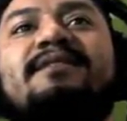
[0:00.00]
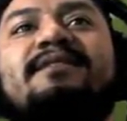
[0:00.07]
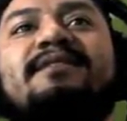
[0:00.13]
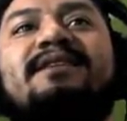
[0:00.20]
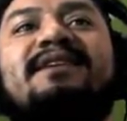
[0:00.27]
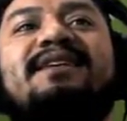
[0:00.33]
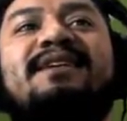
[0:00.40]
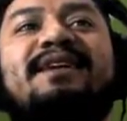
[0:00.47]

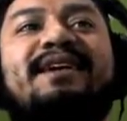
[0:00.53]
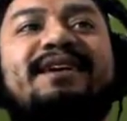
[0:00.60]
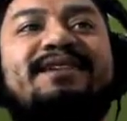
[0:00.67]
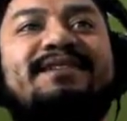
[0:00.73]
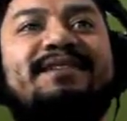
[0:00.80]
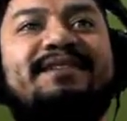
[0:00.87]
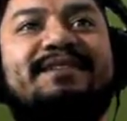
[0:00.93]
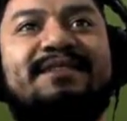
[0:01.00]
I guess
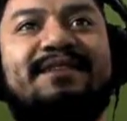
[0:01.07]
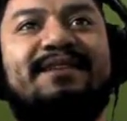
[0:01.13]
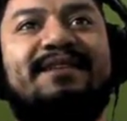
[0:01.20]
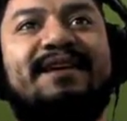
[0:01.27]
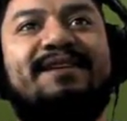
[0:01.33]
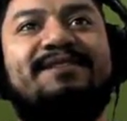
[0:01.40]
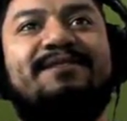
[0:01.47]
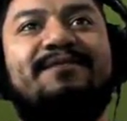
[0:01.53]
she doesn't look
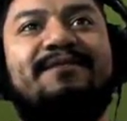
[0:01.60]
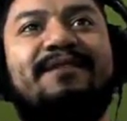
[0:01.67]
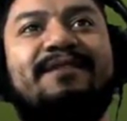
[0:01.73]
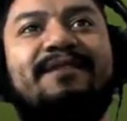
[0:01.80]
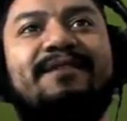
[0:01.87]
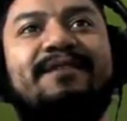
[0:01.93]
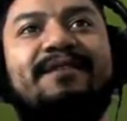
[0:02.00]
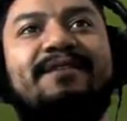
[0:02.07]
that tall right
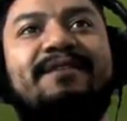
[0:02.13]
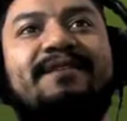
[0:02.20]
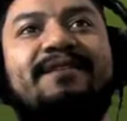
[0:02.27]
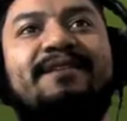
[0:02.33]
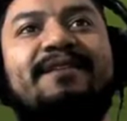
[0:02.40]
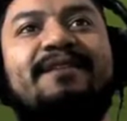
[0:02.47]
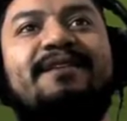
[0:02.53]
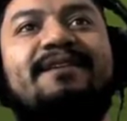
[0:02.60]
there.
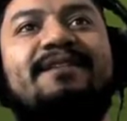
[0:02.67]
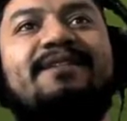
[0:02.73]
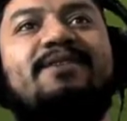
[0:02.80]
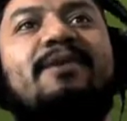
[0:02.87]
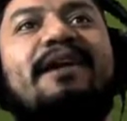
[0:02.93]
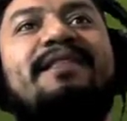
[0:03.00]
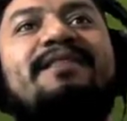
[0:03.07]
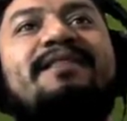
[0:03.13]
Look
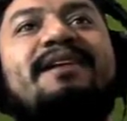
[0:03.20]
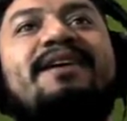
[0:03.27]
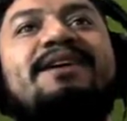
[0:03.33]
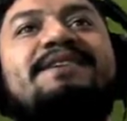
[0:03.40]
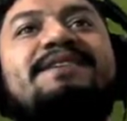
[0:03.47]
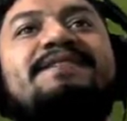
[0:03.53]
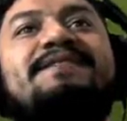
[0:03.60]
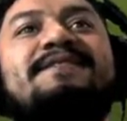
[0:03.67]
right there,
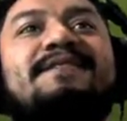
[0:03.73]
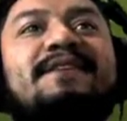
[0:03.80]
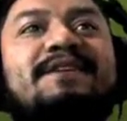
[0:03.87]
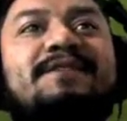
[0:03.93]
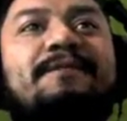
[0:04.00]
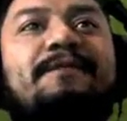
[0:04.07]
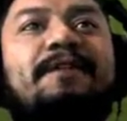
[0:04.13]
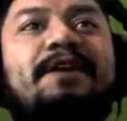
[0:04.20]
she just
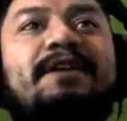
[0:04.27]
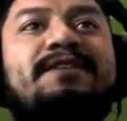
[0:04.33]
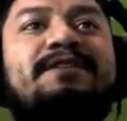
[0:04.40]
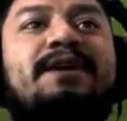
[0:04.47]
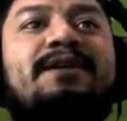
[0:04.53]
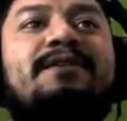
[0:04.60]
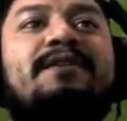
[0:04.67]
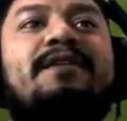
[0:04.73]
looks fucking
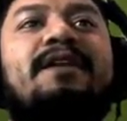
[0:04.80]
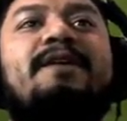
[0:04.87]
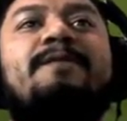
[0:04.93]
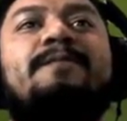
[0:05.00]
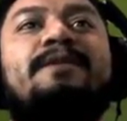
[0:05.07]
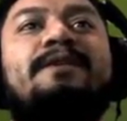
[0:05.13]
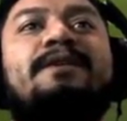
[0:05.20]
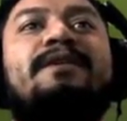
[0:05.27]
taller than
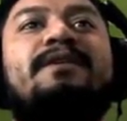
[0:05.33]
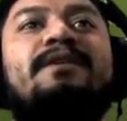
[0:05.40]
everybody.